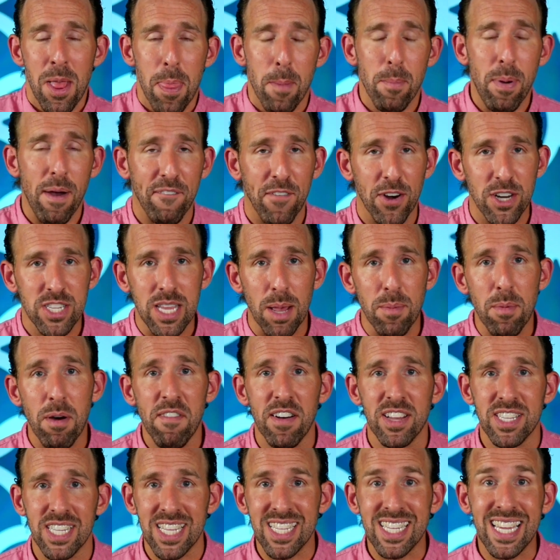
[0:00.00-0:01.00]
But for some
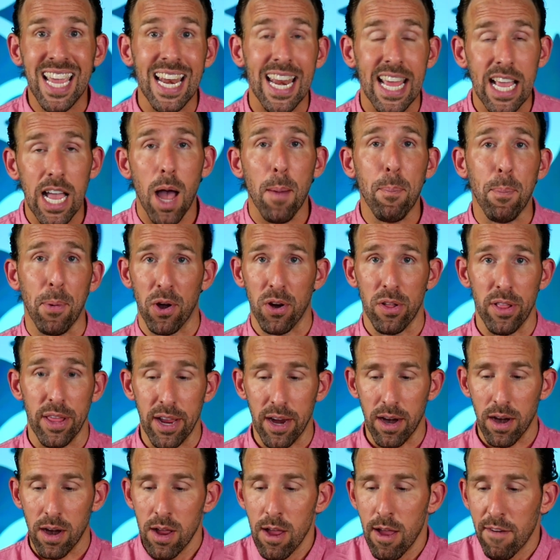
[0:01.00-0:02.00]
of us, it's getting up
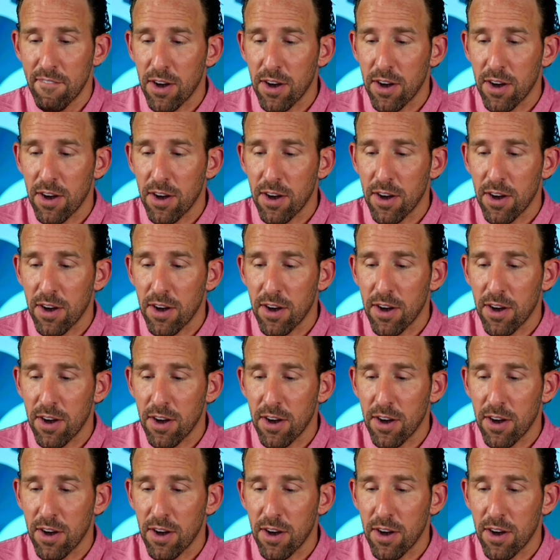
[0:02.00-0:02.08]
earlier.